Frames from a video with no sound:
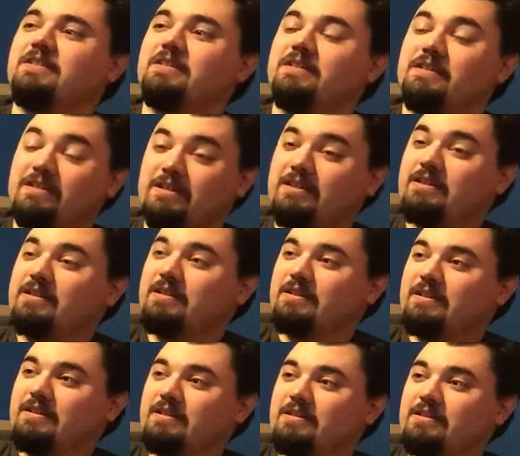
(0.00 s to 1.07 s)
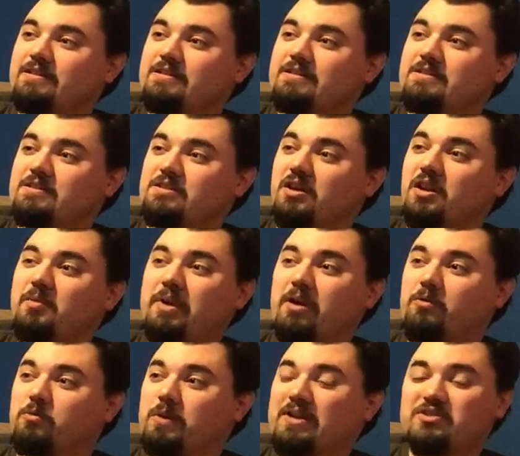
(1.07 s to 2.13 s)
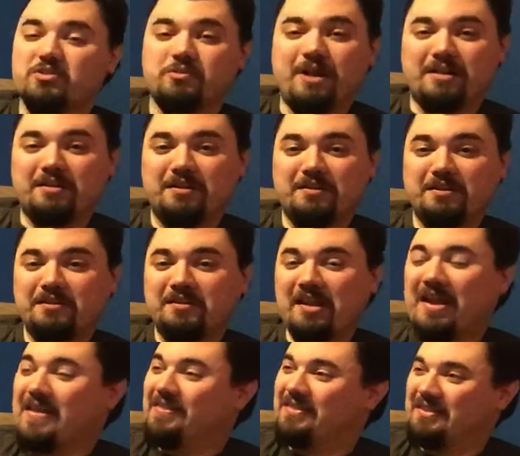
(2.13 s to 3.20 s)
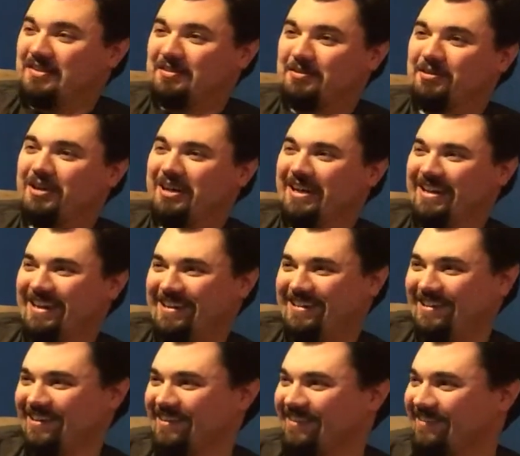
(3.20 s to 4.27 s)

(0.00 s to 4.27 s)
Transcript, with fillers: the final chapter. It's all about resurrecting the dead this week.